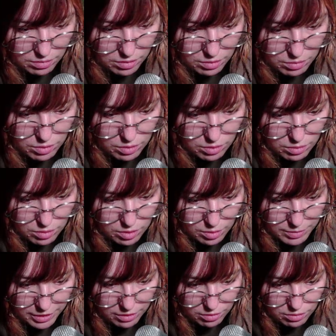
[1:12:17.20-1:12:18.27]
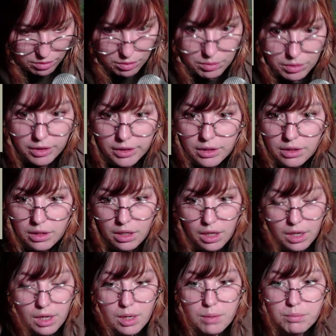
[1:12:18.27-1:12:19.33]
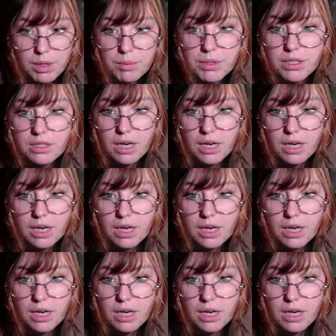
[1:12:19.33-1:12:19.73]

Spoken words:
We'll go back through, don't worry. Maybe this